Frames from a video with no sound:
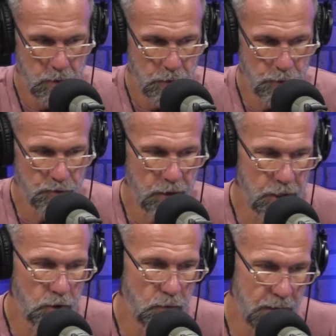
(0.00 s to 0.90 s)
You're trying
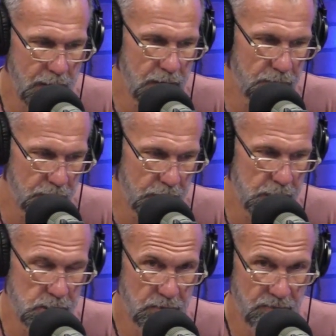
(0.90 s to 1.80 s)
to create
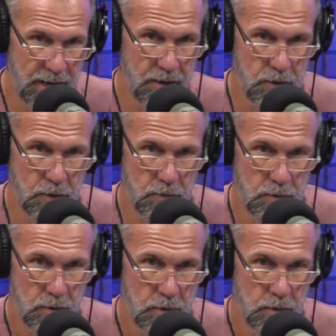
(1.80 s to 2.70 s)
things of value
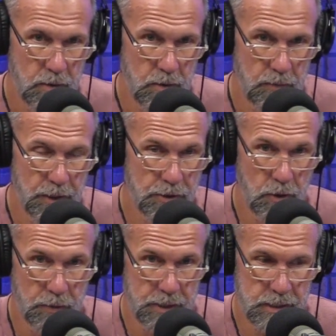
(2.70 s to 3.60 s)
that
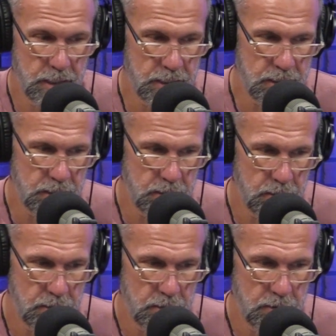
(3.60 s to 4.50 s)
don't exist,
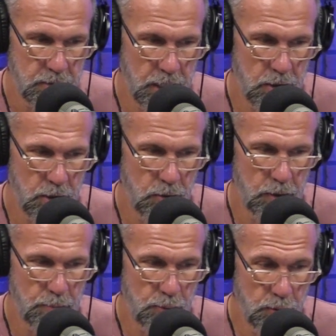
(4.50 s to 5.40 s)
that are going to
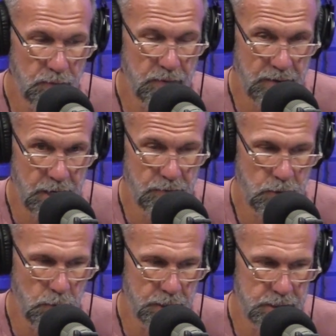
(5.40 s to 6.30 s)
improve the value of
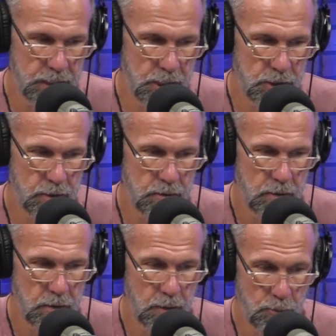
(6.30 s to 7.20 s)
the organization,
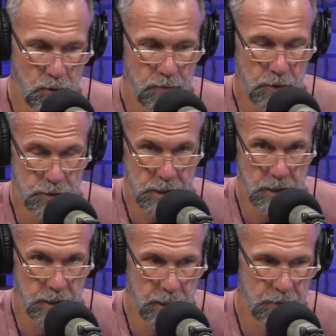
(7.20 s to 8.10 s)
improve your
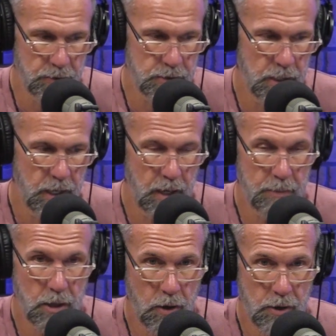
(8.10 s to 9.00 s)
skill and others, and
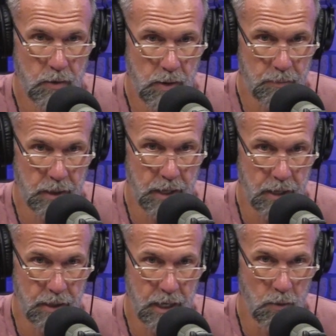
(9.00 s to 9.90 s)
be hard to
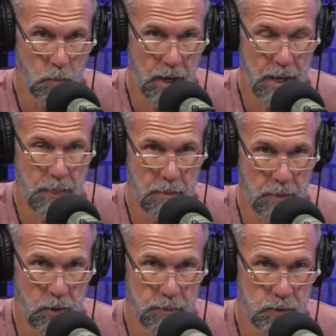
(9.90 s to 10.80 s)
replicate. Again, widen the
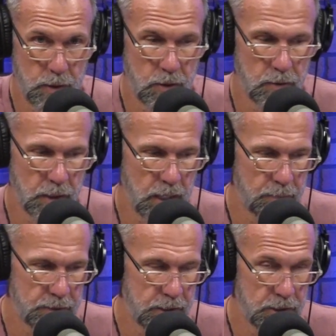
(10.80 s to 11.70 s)
moat between you and the
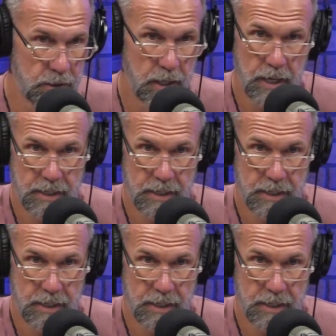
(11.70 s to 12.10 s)
competition.